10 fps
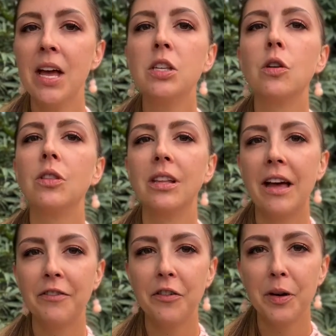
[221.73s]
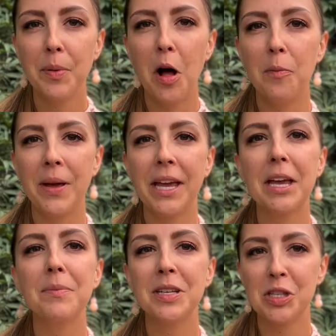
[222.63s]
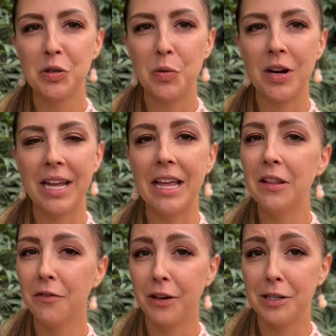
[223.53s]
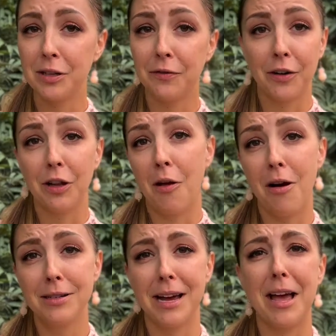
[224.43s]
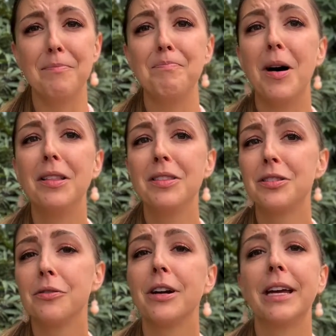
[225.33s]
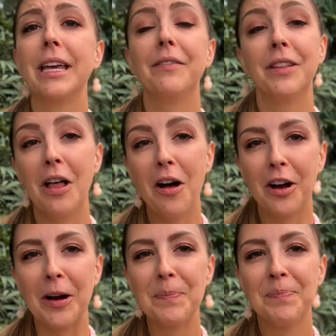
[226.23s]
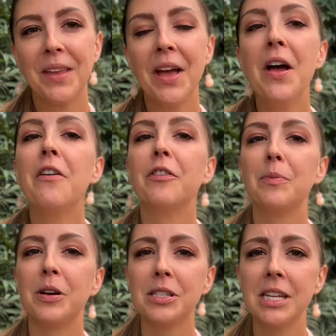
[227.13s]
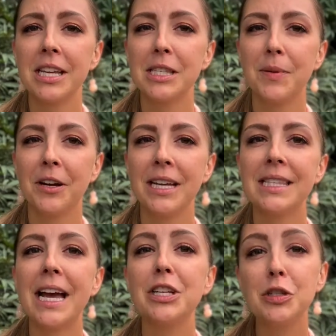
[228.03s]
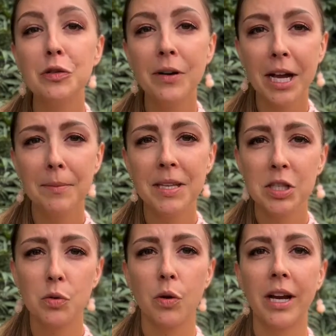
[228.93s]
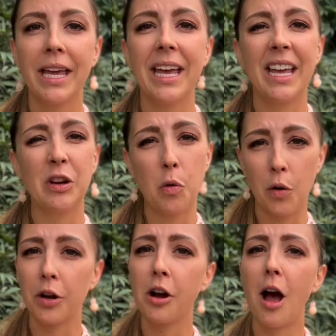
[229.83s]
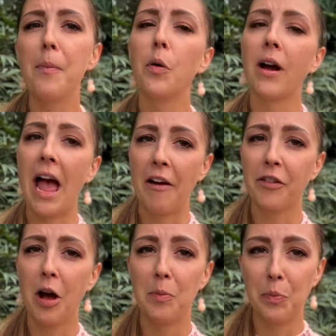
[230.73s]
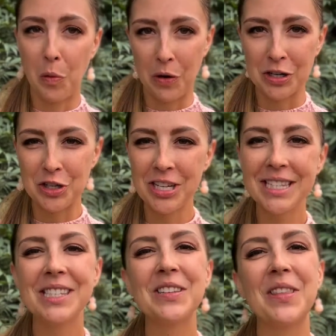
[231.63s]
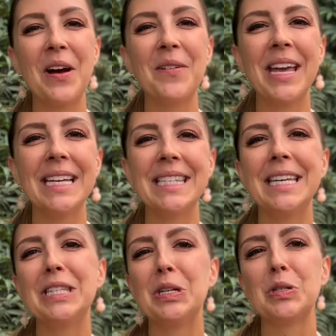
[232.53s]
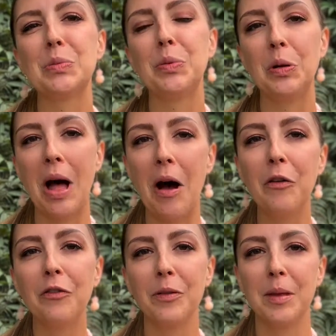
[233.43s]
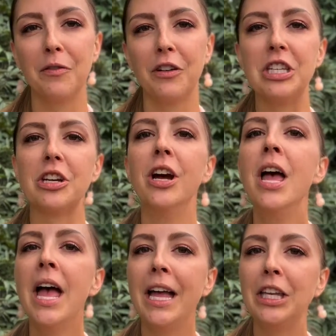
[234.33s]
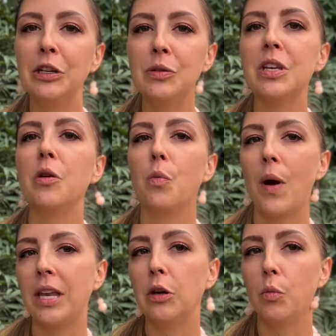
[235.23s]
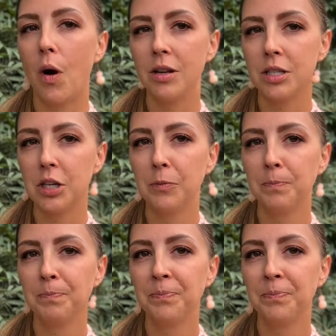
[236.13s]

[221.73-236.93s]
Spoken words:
So the leftover pulp, it can be stored in the freezer for a long time, months or even longer. From personal experience, I do recommend storing it in quarter cup or half cup portions, so that way it's easier to pull out from the freezer and use it when you want to.